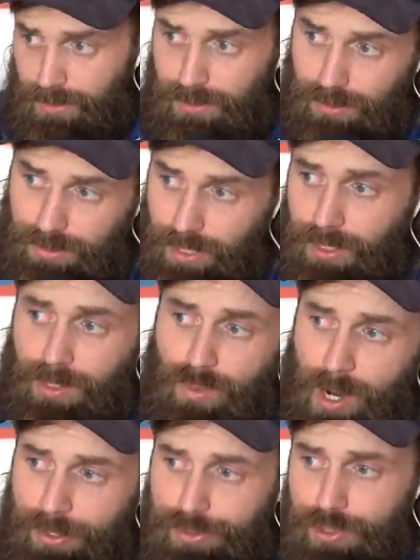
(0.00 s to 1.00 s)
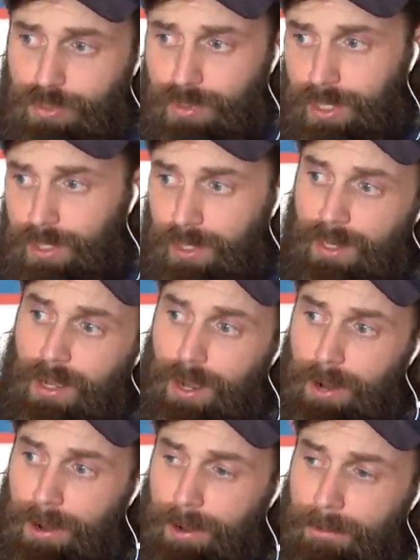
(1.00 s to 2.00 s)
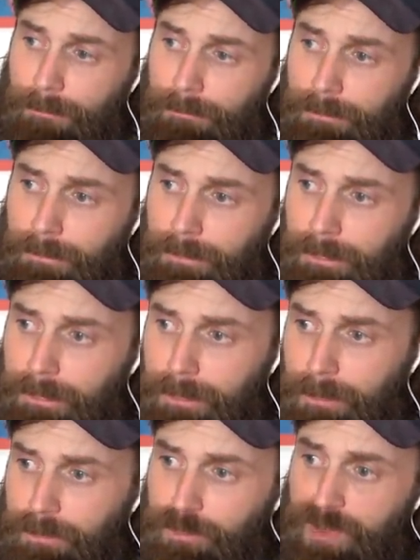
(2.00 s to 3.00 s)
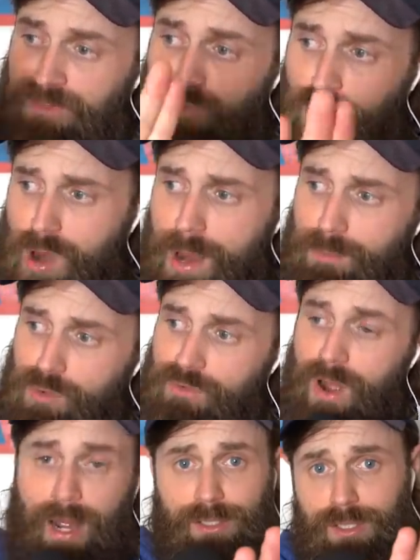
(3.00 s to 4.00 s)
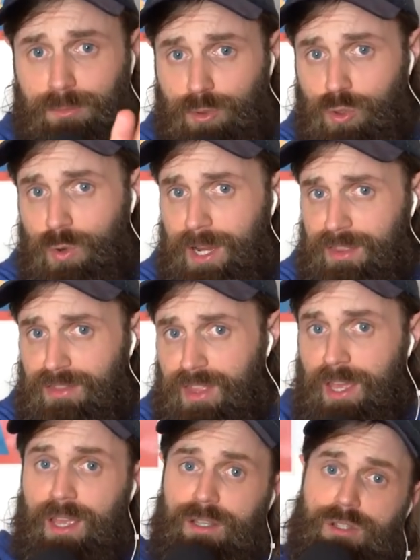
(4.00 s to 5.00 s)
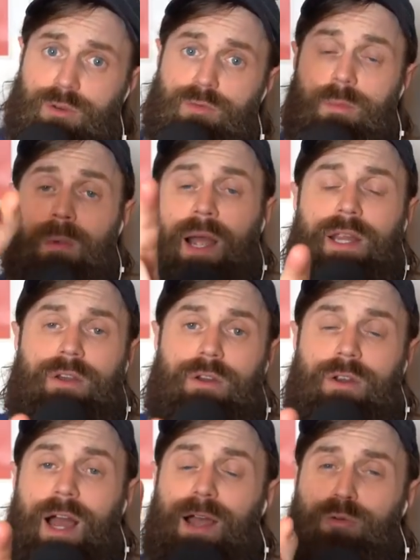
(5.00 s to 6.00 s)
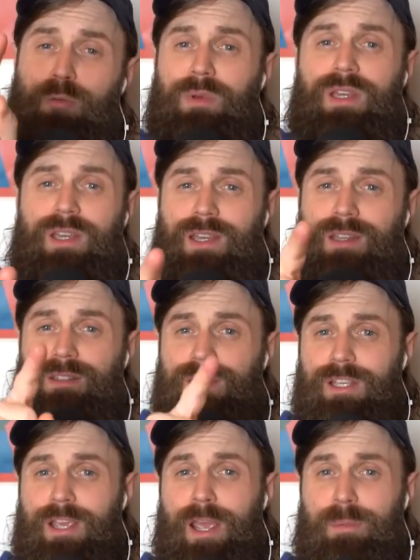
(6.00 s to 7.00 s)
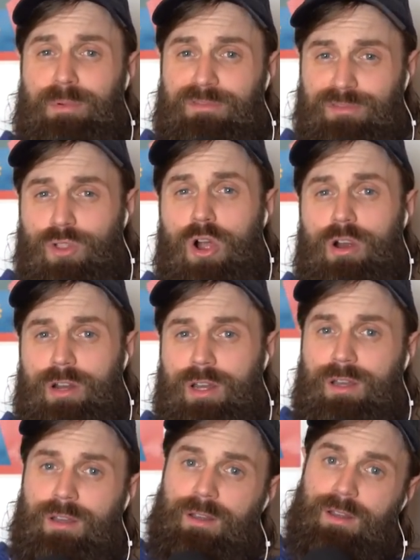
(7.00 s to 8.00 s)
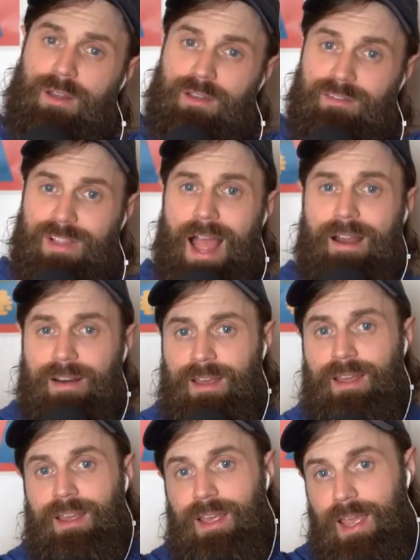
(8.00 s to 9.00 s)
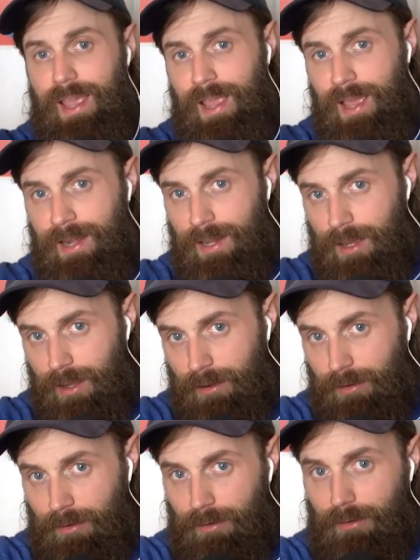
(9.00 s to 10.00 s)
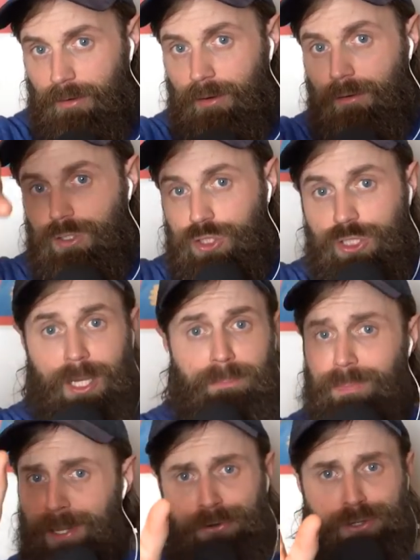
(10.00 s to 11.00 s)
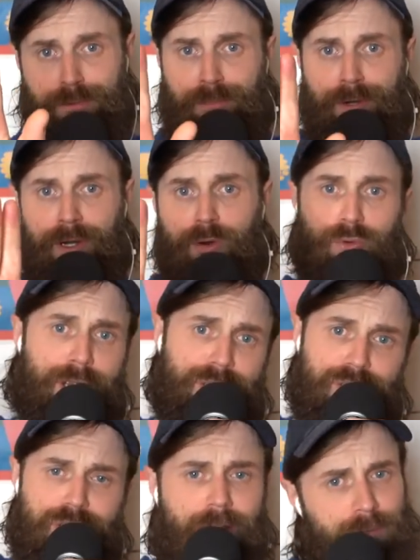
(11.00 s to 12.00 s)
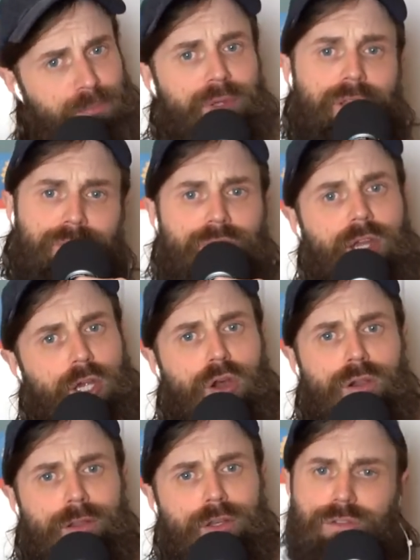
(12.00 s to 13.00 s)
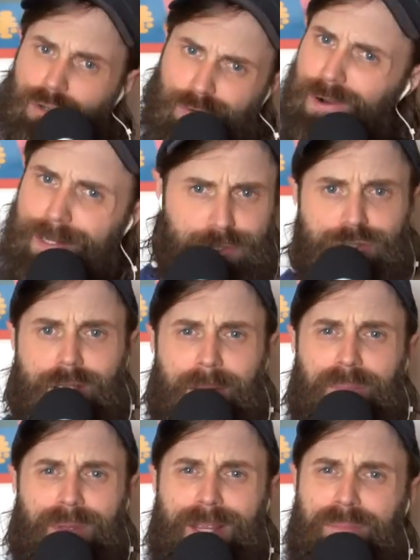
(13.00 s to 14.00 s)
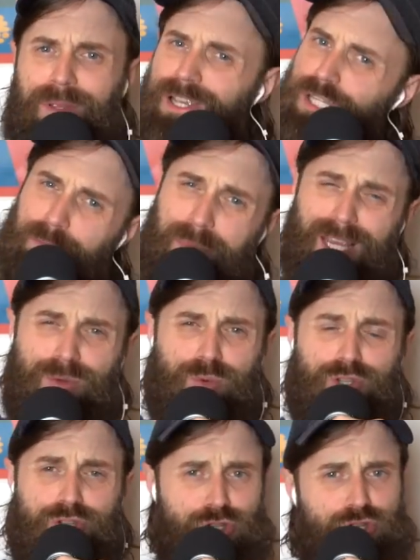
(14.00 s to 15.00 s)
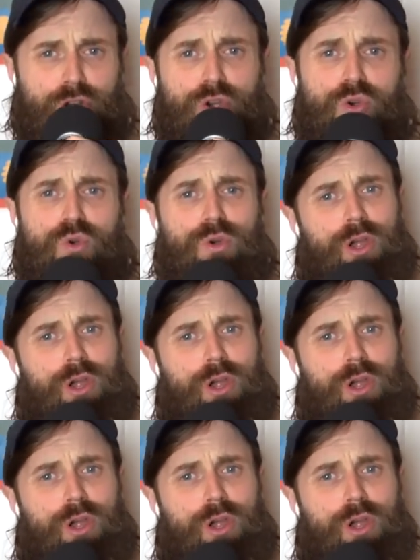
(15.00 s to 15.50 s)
So Daily Wire's doing it. Before I move on, some quick things. A reminder, I will be in Tampa, Florida, and St. Petersburg, Great St. Pete. They call it Great St. Pete because Pete was so